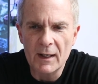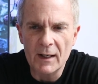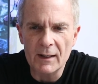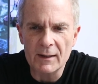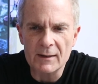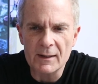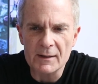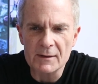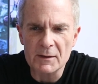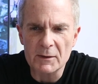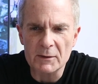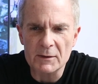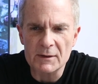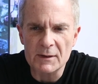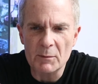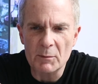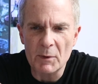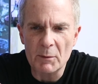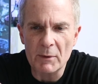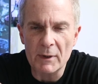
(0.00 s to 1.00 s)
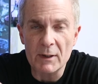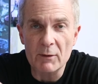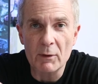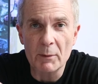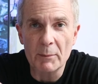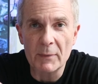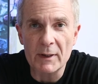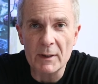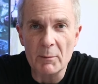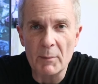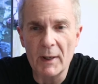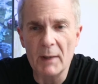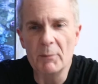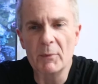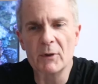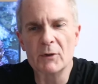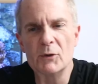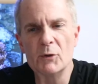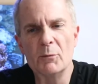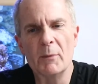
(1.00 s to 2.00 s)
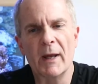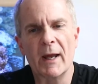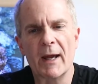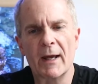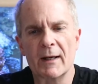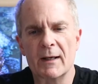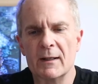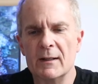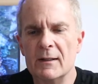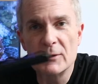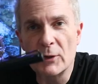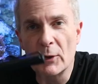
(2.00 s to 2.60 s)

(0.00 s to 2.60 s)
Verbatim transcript: It doesn't seem to be gripping the paper too bad.